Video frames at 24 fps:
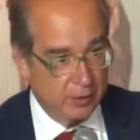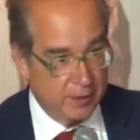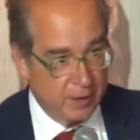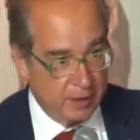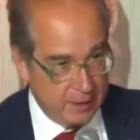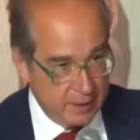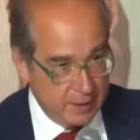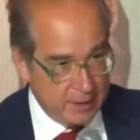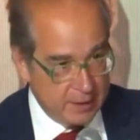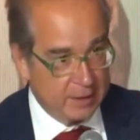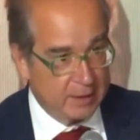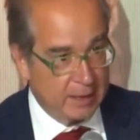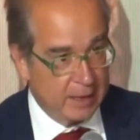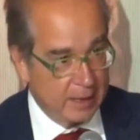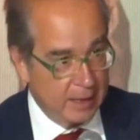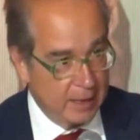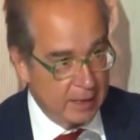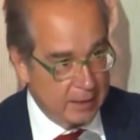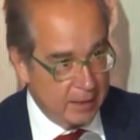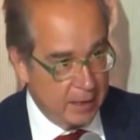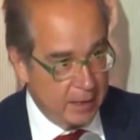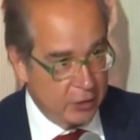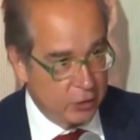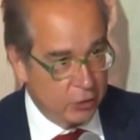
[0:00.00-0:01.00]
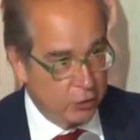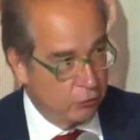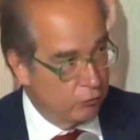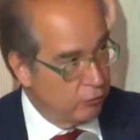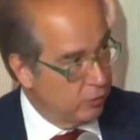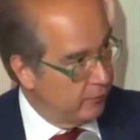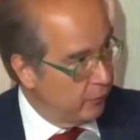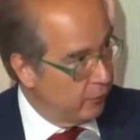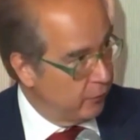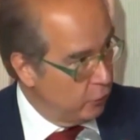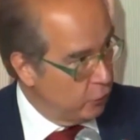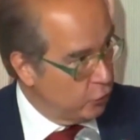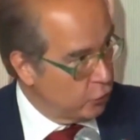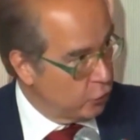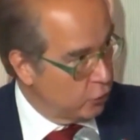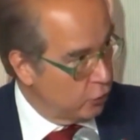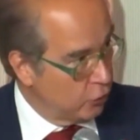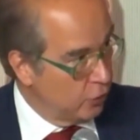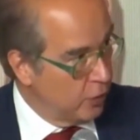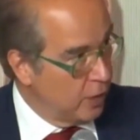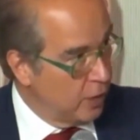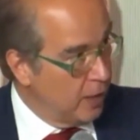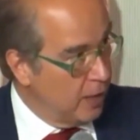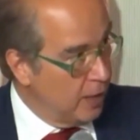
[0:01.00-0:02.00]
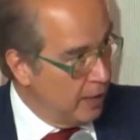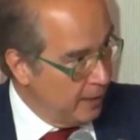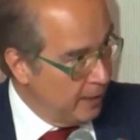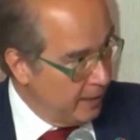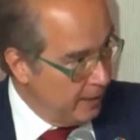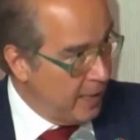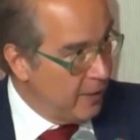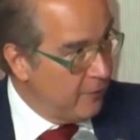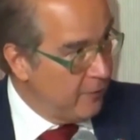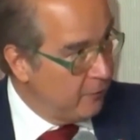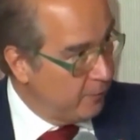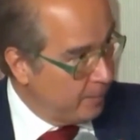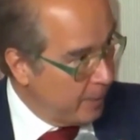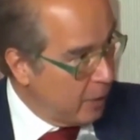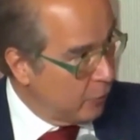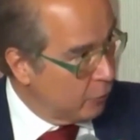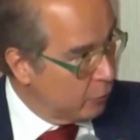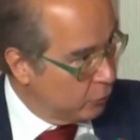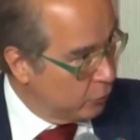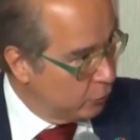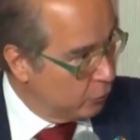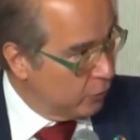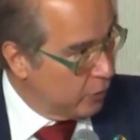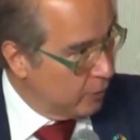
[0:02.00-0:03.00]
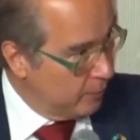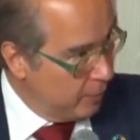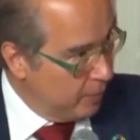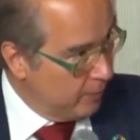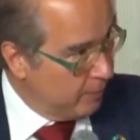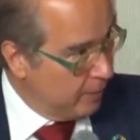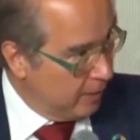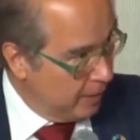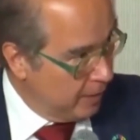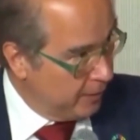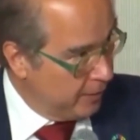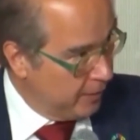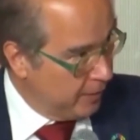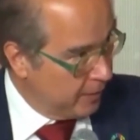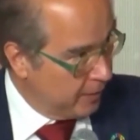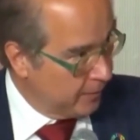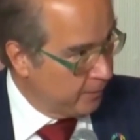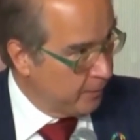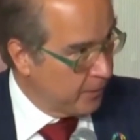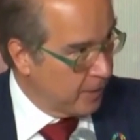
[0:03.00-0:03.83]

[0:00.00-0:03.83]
the digitalization revolution gave power to the people, I think.